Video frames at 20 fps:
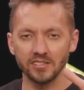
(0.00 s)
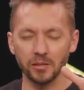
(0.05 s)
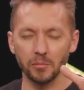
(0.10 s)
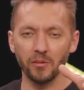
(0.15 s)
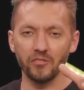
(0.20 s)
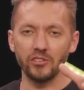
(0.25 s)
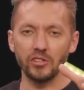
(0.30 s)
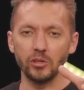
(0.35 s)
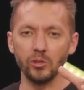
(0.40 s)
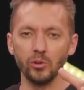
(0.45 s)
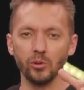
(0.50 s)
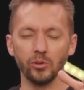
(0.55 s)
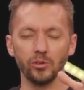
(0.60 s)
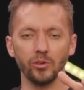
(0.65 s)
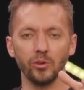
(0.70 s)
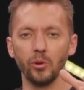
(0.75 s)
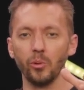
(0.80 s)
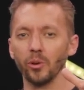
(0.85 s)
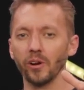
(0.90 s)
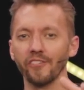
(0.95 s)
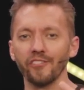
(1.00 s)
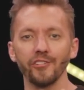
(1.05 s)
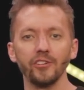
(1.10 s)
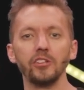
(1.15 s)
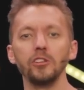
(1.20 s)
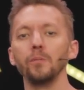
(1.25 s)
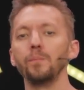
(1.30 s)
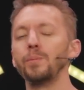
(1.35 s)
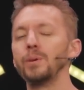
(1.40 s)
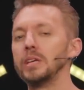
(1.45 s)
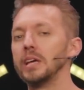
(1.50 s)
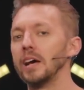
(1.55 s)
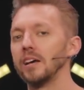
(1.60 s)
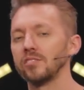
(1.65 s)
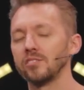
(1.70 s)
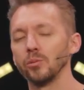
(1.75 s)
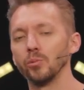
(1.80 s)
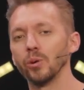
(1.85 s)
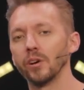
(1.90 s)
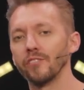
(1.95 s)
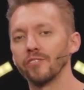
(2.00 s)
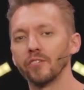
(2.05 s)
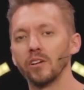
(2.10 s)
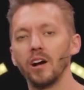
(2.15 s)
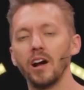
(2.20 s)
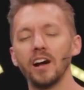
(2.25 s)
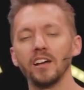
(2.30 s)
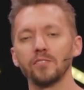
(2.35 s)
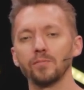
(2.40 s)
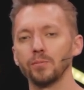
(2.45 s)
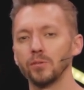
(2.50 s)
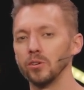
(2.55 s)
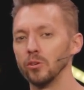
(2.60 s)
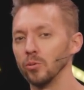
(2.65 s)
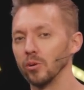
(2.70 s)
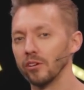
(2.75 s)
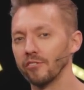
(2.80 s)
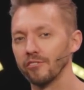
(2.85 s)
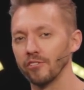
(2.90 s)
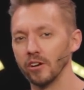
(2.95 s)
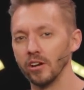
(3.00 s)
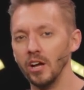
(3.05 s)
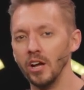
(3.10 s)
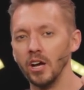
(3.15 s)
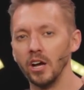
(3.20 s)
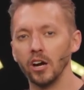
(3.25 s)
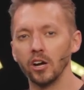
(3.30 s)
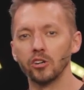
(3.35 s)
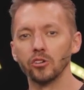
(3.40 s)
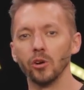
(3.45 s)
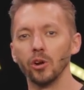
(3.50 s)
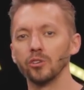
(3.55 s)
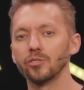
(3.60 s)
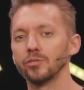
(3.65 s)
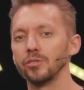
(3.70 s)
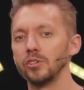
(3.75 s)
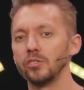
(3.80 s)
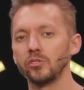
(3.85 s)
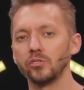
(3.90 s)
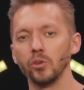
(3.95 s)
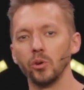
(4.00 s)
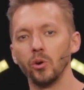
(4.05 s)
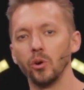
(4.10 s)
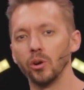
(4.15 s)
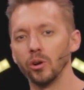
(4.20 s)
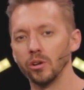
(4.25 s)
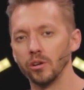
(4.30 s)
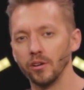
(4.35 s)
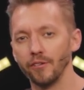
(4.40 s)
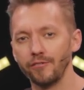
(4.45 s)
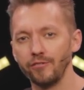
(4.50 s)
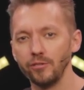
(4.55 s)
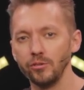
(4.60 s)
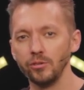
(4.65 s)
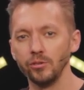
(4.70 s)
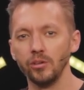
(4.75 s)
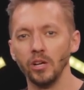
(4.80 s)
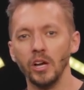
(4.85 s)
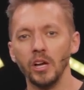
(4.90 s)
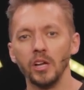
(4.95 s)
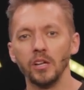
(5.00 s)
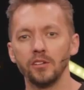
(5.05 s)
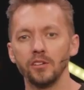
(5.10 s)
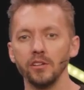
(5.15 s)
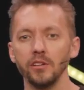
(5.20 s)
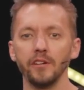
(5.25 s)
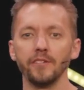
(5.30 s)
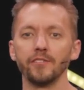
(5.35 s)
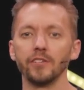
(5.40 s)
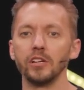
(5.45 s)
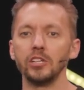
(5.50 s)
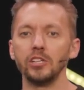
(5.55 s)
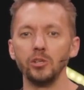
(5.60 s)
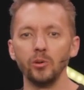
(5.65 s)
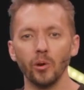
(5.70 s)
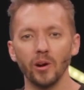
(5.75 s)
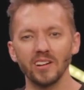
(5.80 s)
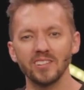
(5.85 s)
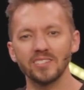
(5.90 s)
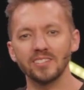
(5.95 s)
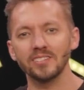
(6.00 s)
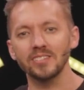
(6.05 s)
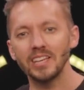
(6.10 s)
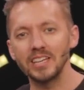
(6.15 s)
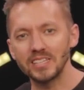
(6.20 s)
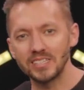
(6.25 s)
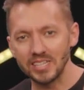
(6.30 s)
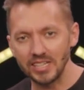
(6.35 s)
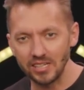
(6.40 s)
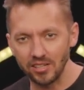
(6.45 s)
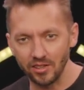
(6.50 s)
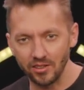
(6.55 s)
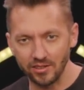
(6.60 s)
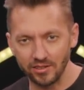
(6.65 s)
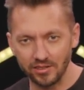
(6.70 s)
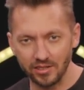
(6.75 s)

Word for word: Some of you who, who work for U P S or work for a hospital, work for a grocery store or a food delivery, you are sent into the